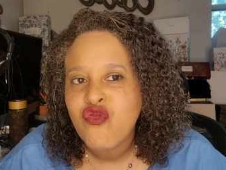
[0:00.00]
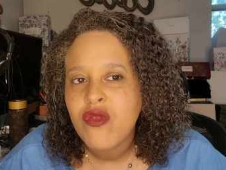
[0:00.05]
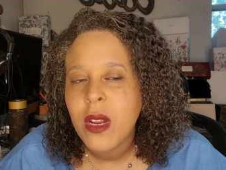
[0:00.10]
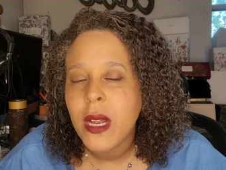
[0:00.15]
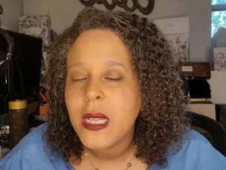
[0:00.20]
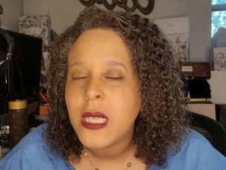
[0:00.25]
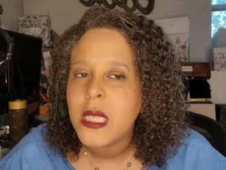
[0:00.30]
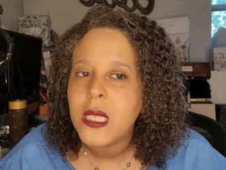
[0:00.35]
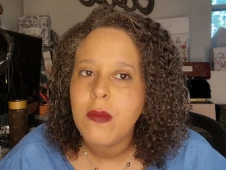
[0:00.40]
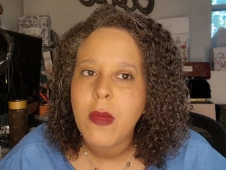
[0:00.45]

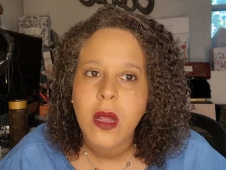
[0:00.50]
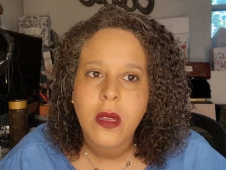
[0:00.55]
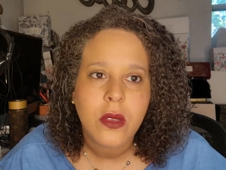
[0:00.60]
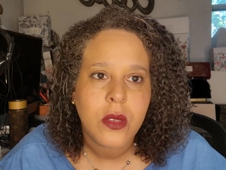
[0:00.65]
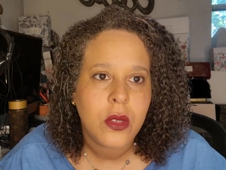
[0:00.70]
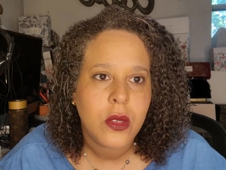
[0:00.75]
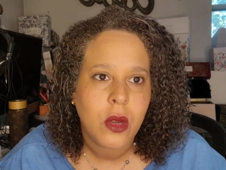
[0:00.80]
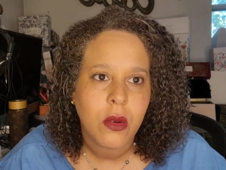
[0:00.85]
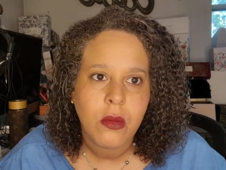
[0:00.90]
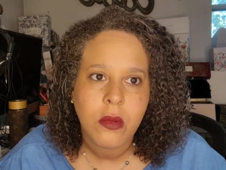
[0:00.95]
It smells
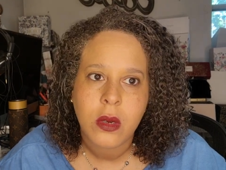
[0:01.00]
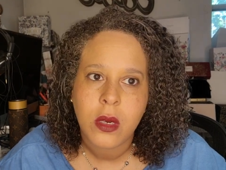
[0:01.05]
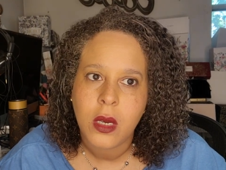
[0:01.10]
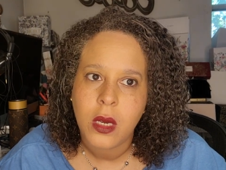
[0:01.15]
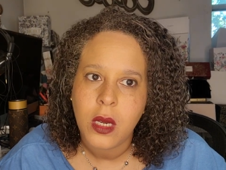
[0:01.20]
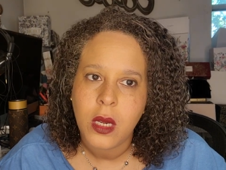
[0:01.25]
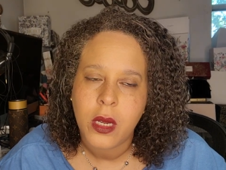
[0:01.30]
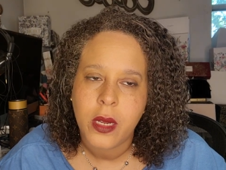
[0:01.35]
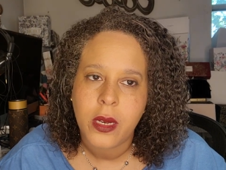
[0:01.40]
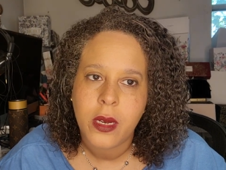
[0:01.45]
so
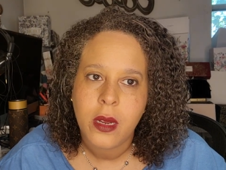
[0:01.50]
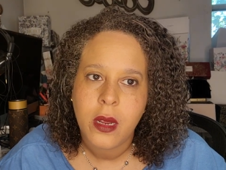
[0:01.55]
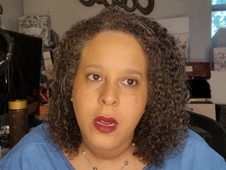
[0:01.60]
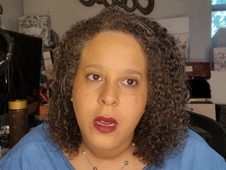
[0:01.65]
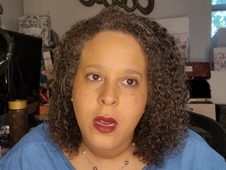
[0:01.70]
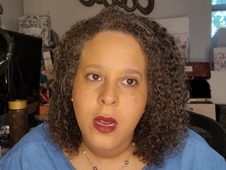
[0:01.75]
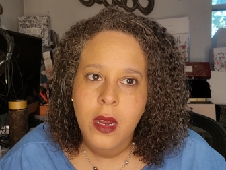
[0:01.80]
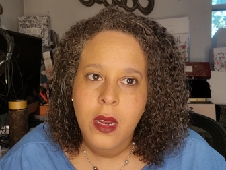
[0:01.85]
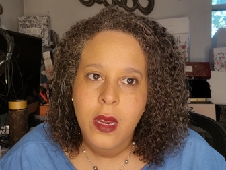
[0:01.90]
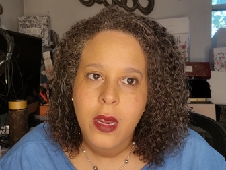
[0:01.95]
good.
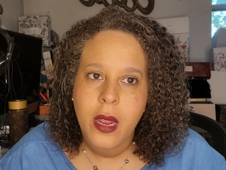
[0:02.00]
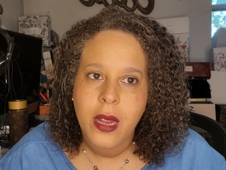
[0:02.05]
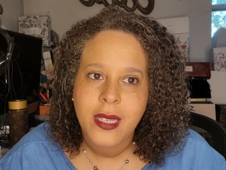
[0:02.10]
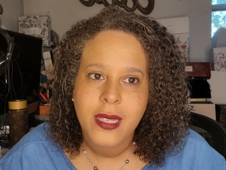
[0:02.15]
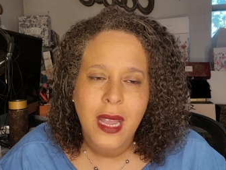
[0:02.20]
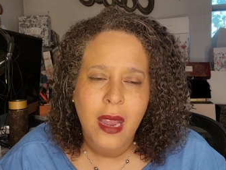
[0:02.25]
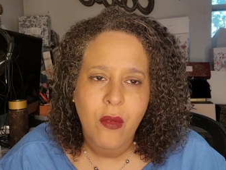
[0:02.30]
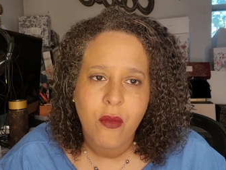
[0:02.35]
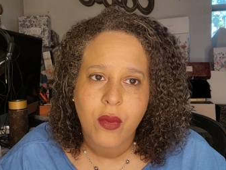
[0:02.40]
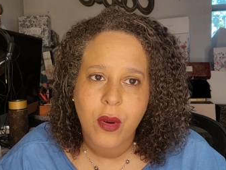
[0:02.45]
It's
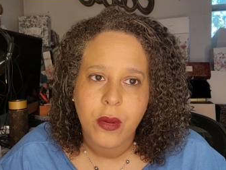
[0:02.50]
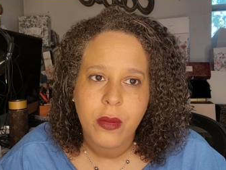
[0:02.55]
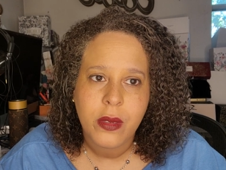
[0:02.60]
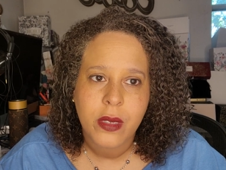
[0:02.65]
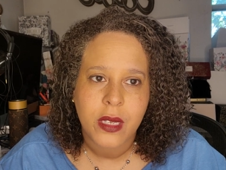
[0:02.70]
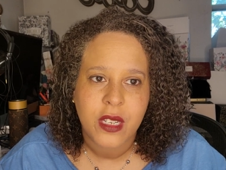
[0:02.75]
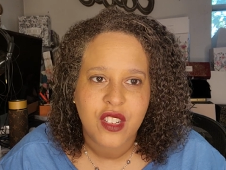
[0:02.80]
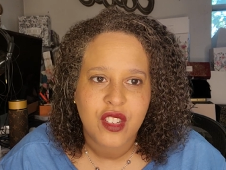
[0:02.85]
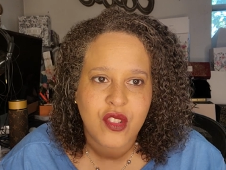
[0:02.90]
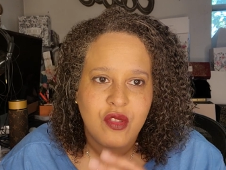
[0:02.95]
not
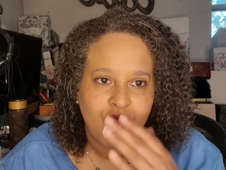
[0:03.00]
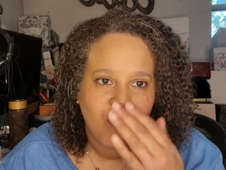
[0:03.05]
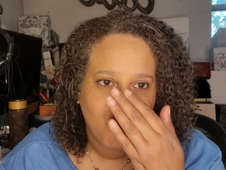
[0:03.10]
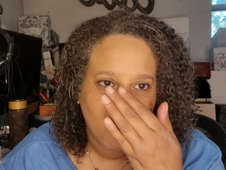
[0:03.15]
roses.